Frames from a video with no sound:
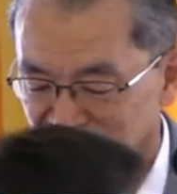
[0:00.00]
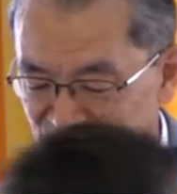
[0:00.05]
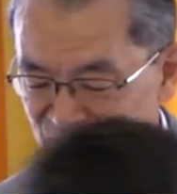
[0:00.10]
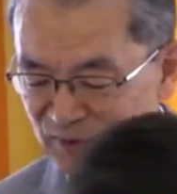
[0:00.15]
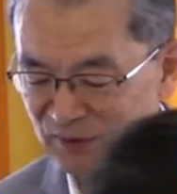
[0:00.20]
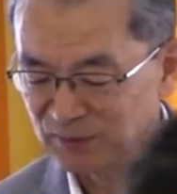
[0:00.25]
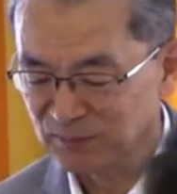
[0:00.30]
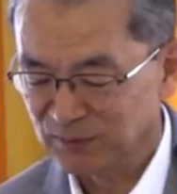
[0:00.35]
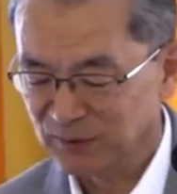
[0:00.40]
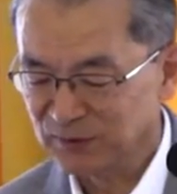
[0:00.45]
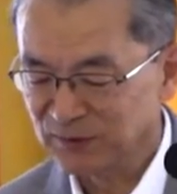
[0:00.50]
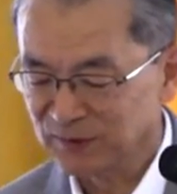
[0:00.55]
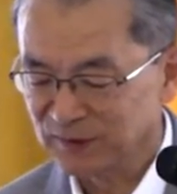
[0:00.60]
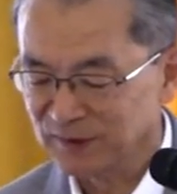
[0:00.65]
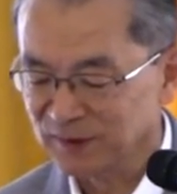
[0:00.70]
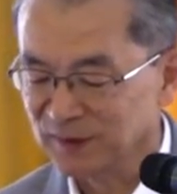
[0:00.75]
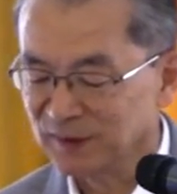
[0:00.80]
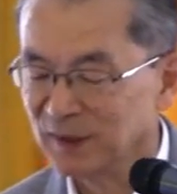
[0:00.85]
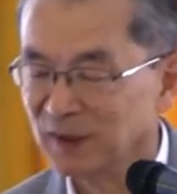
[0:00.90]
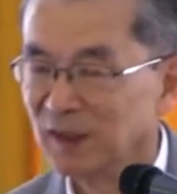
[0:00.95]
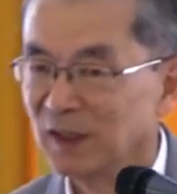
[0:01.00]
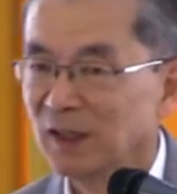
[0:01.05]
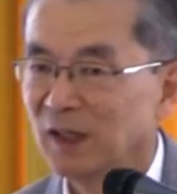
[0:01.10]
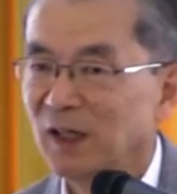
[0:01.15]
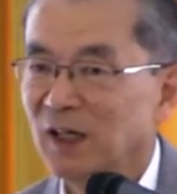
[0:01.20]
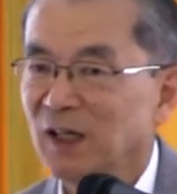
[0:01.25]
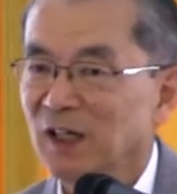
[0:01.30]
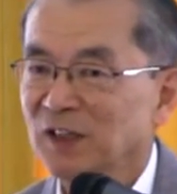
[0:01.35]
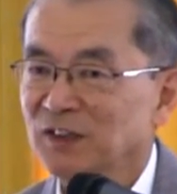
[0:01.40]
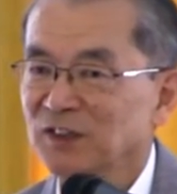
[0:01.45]
Great Britain.
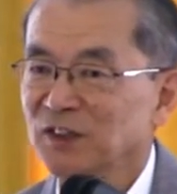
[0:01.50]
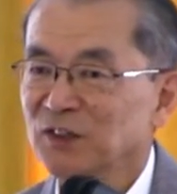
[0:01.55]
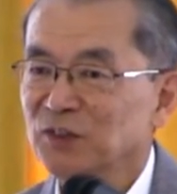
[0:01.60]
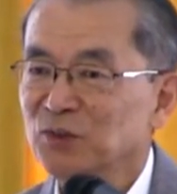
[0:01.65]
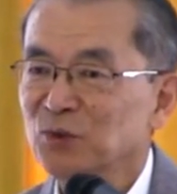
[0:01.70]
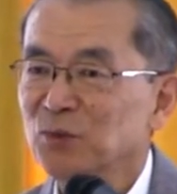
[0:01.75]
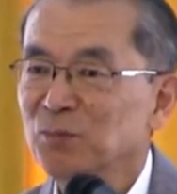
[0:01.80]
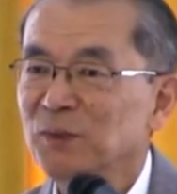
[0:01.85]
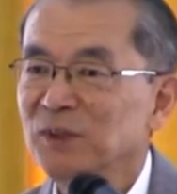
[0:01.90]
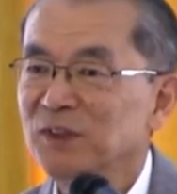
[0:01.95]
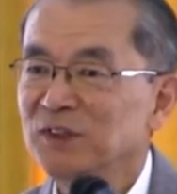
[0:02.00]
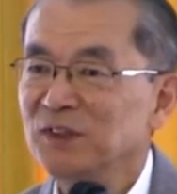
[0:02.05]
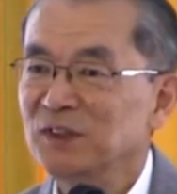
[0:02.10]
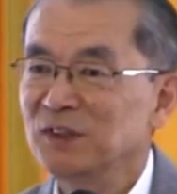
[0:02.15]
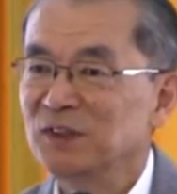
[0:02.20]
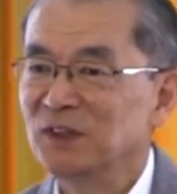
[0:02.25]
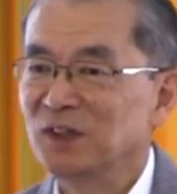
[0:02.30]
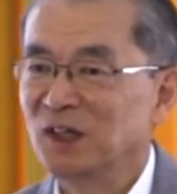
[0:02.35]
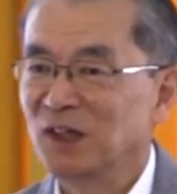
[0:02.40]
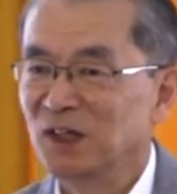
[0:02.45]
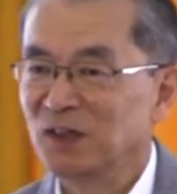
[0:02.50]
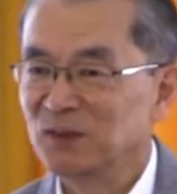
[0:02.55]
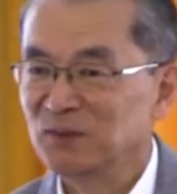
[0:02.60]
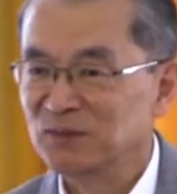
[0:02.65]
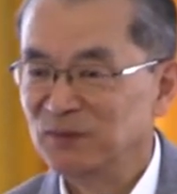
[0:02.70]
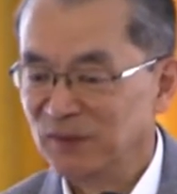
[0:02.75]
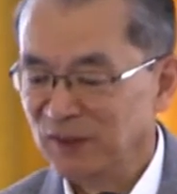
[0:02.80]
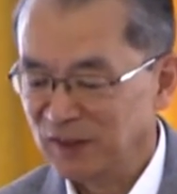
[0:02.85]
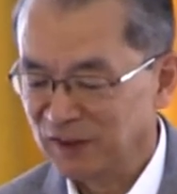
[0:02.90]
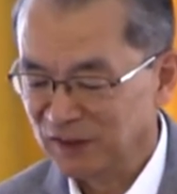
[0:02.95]
There are so many
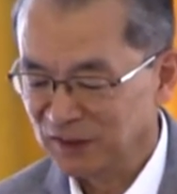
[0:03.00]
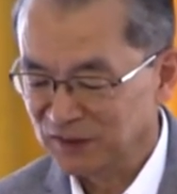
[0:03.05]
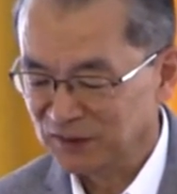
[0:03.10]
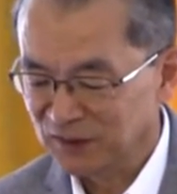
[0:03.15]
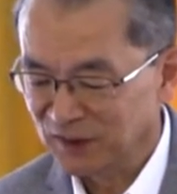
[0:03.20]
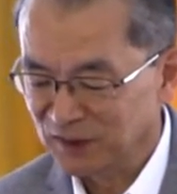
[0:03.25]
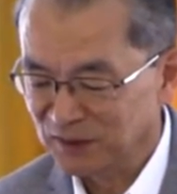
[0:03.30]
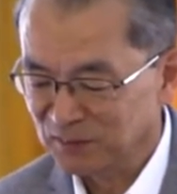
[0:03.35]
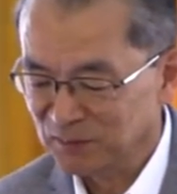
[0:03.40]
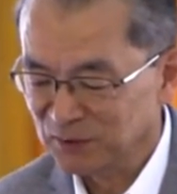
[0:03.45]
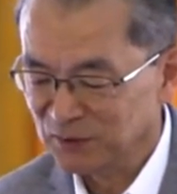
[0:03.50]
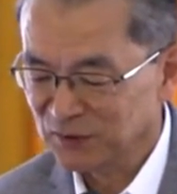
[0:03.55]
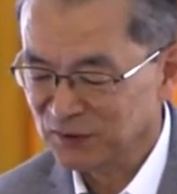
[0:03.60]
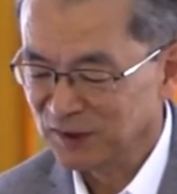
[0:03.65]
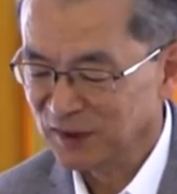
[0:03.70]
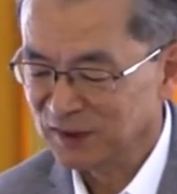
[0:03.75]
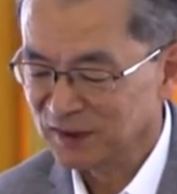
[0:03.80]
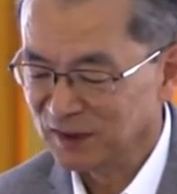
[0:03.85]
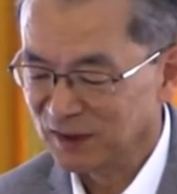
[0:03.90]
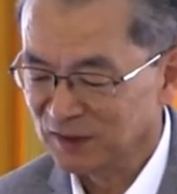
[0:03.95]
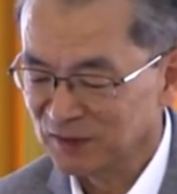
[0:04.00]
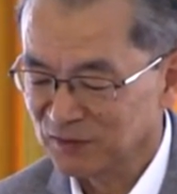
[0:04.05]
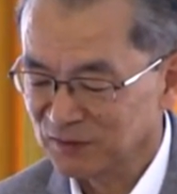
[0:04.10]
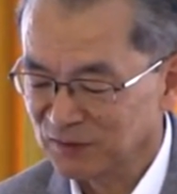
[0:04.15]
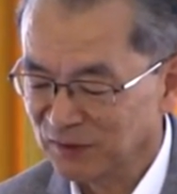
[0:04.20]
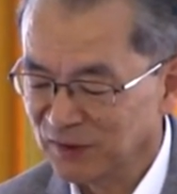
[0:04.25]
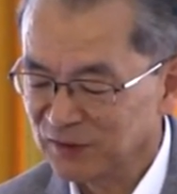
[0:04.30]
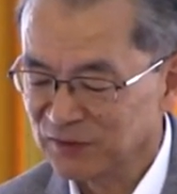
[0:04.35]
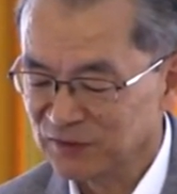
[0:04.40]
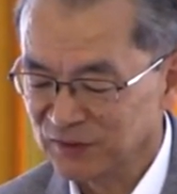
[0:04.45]
failures and mistakes and
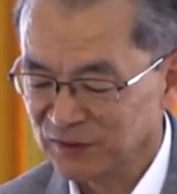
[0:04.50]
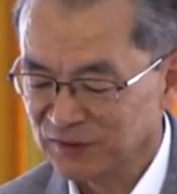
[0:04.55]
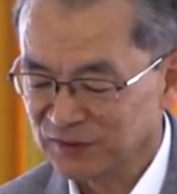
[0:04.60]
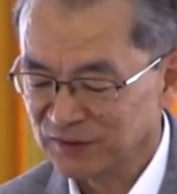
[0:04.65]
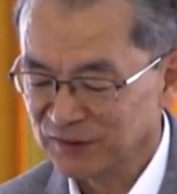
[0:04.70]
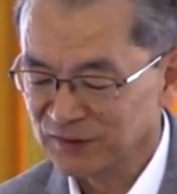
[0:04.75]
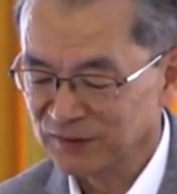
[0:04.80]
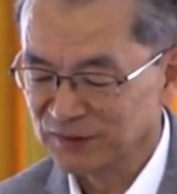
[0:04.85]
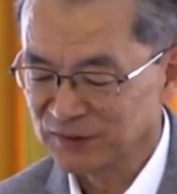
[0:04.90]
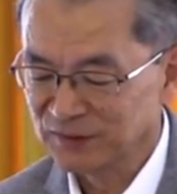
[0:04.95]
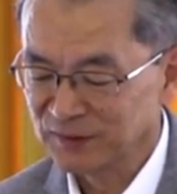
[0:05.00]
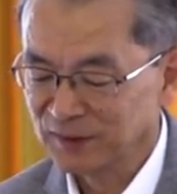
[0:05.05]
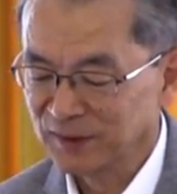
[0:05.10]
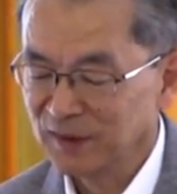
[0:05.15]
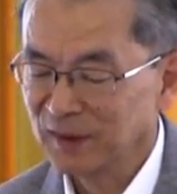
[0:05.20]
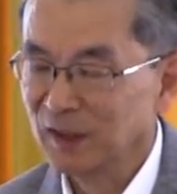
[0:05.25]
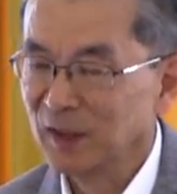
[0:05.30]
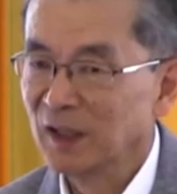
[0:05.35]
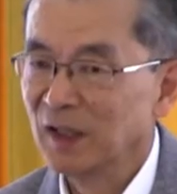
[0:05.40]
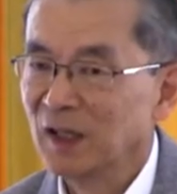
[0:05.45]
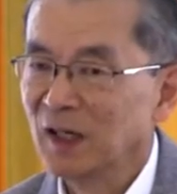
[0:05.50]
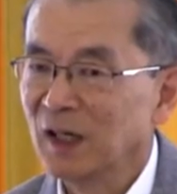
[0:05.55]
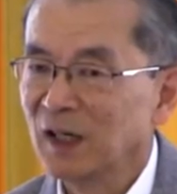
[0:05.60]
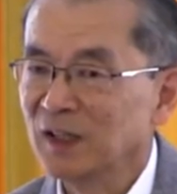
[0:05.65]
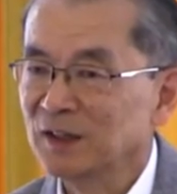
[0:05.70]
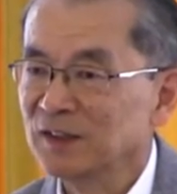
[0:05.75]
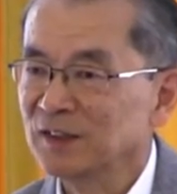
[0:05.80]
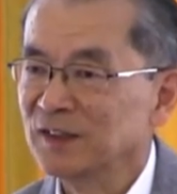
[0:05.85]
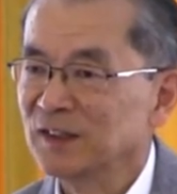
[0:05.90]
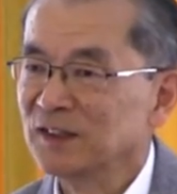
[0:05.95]
faithlessness.
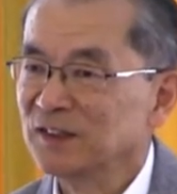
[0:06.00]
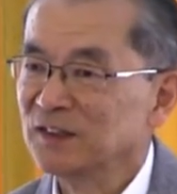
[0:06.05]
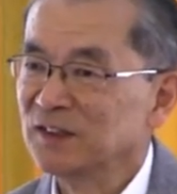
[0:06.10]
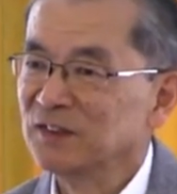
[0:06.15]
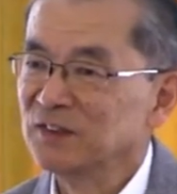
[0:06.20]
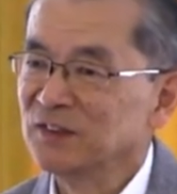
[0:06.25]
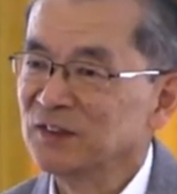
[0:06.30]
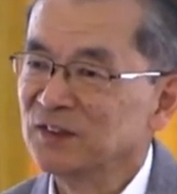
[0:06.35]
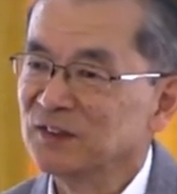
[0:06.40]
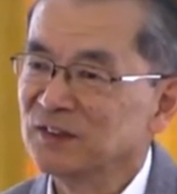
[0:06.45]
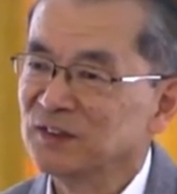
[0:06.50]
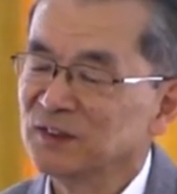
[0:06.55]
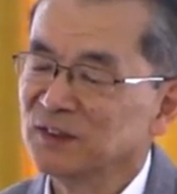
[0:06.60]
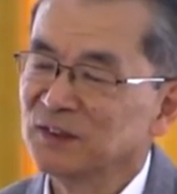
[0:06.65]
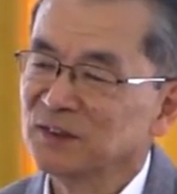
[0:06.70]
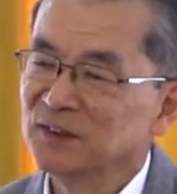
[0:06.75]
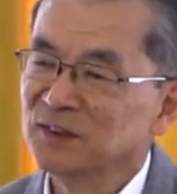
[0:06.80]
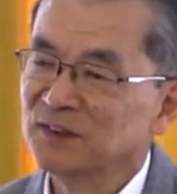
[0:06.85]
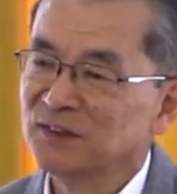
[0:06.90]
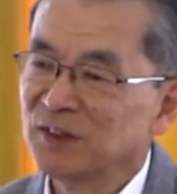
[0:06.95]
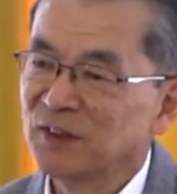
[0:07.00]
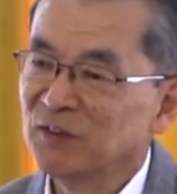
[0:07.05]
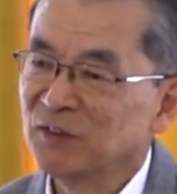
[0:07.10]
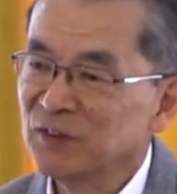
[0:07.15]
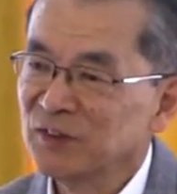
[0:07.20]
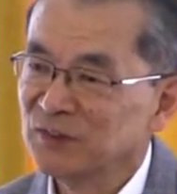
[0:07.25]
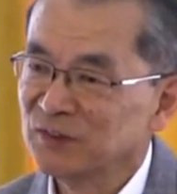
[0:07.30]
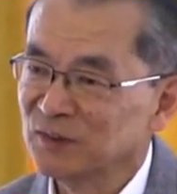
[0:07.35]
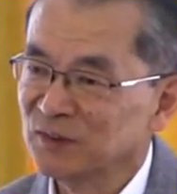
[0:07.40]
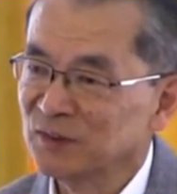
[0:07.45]
And this is the
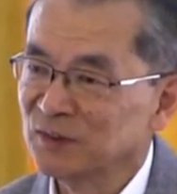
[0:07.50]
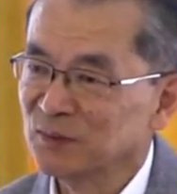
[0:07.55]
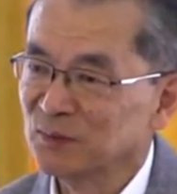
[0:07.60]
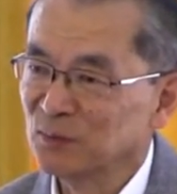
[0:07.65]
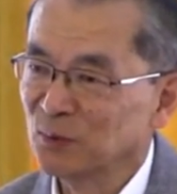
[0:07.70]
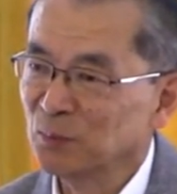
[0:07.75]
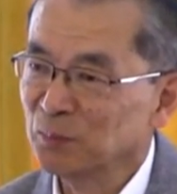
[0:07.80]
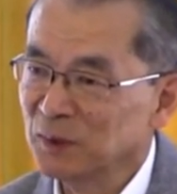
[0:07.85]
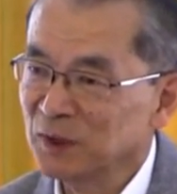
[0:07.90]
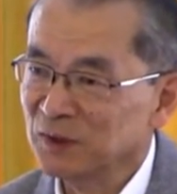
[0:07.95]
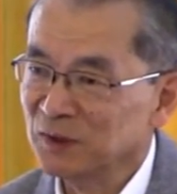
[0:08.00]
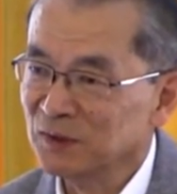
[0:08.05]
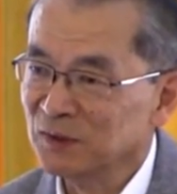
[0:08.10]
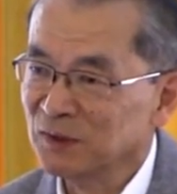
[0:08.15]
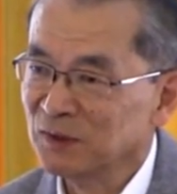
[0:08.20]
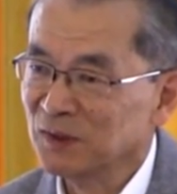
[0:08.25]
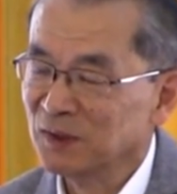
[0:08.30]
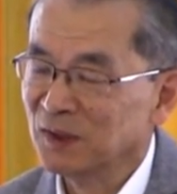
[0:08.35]
reason for me,